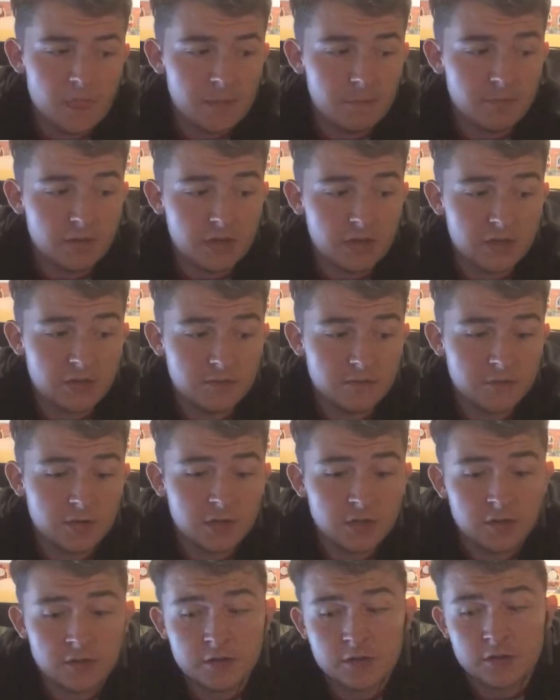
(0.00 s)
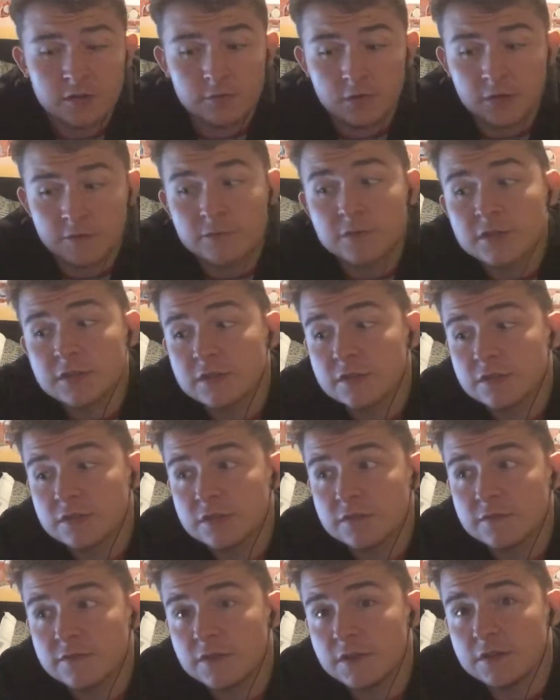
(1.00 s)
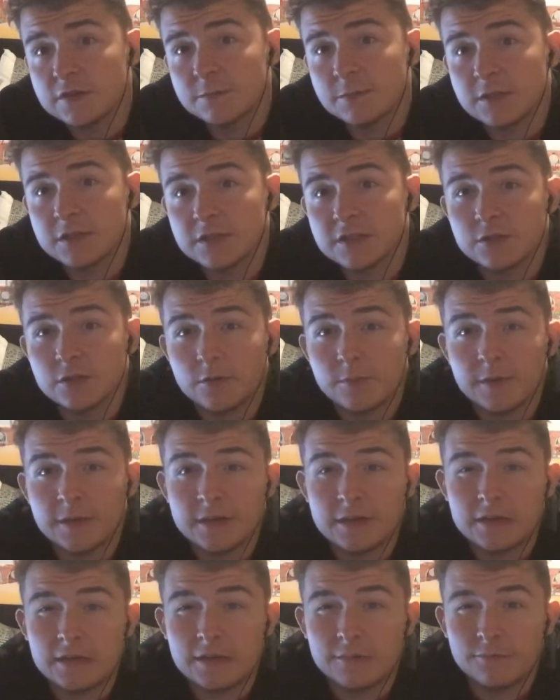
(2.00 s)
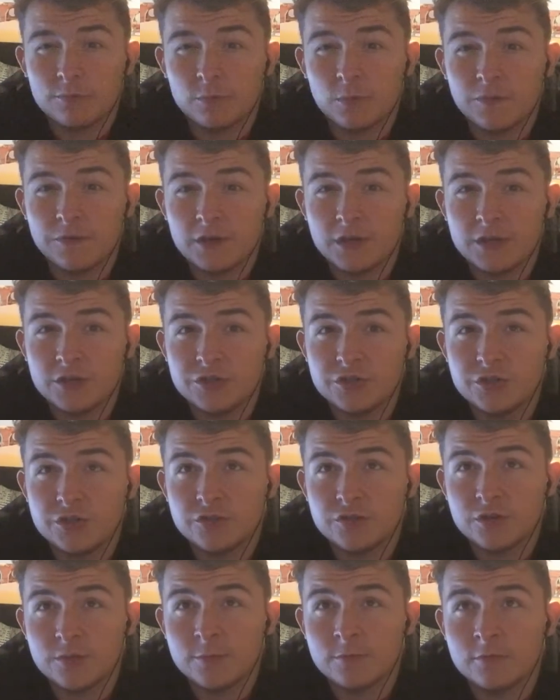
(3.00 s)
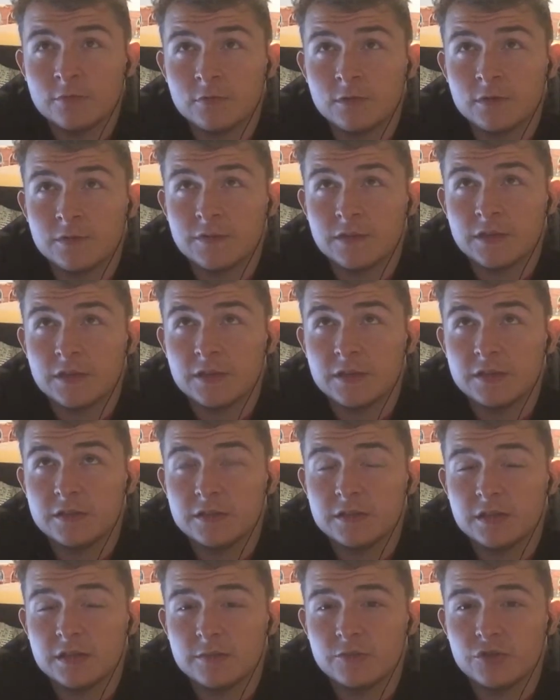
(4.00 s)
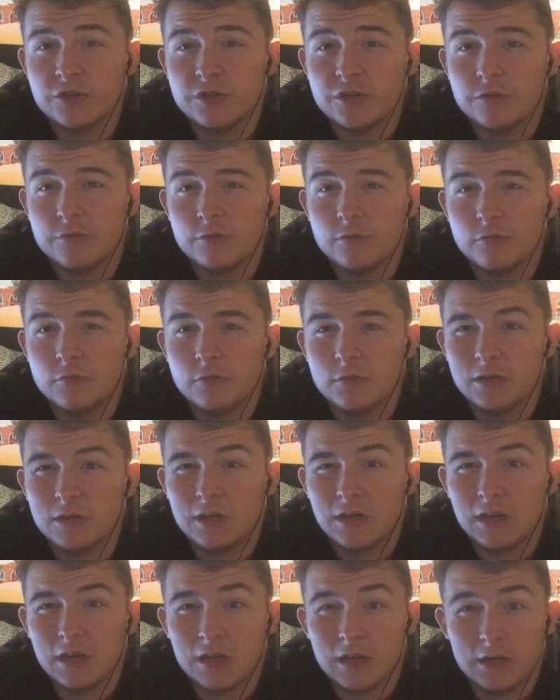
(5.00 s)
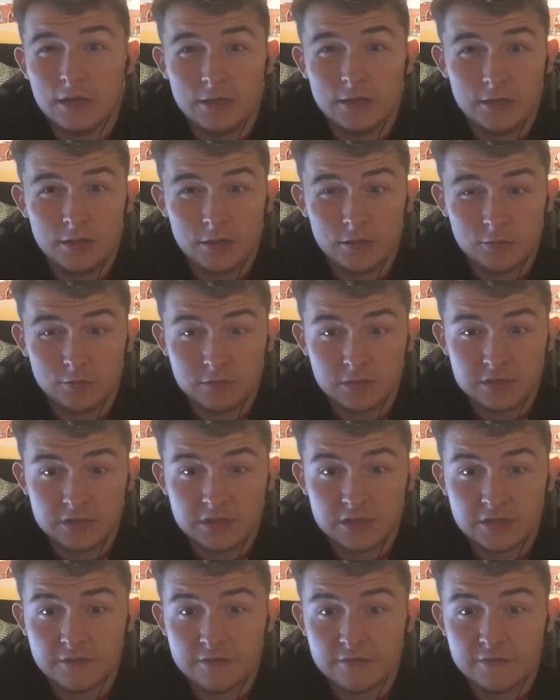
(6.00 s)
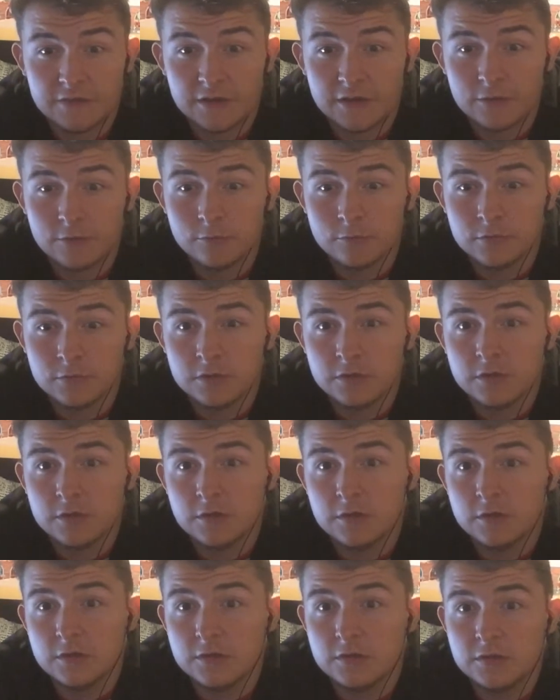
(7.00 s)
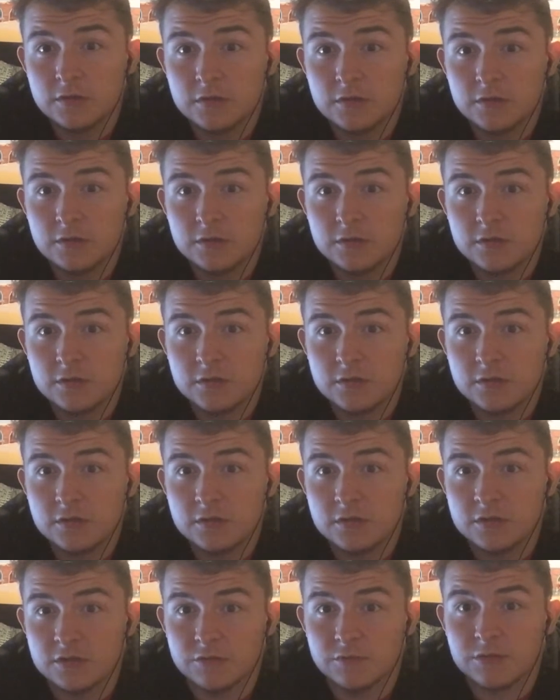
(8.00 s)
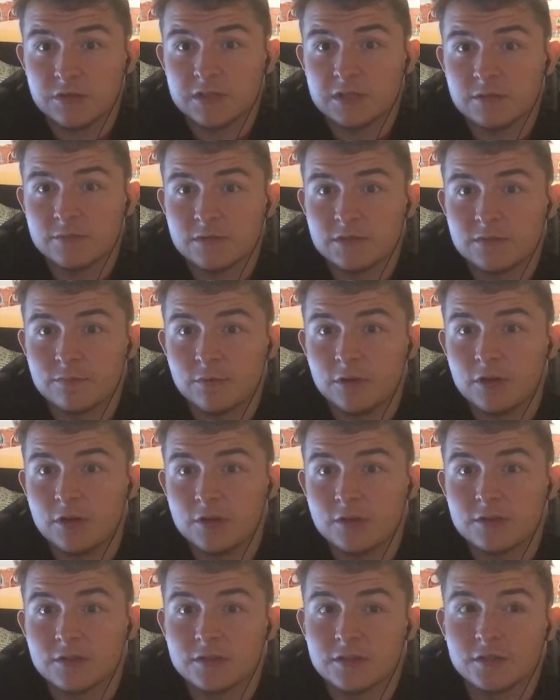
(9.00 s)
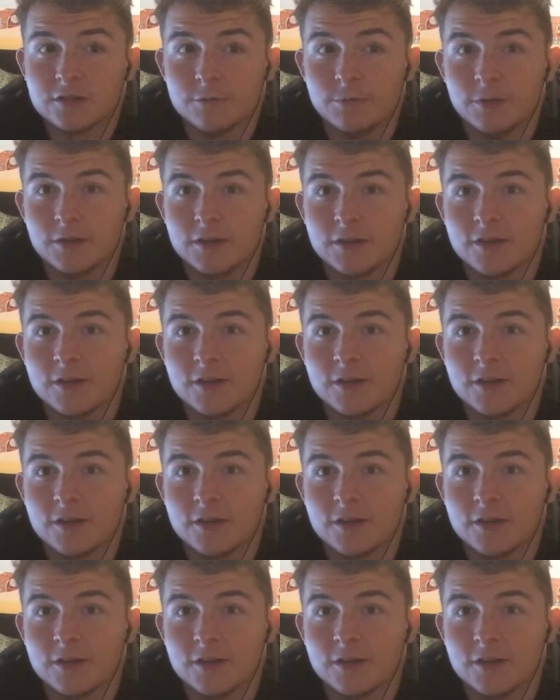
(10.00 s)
But Ricciardo, after his first pit stop, ended up with an engine trouble. I think his MGU-K, I want to say, failed. This is where some smart ass is going to put in the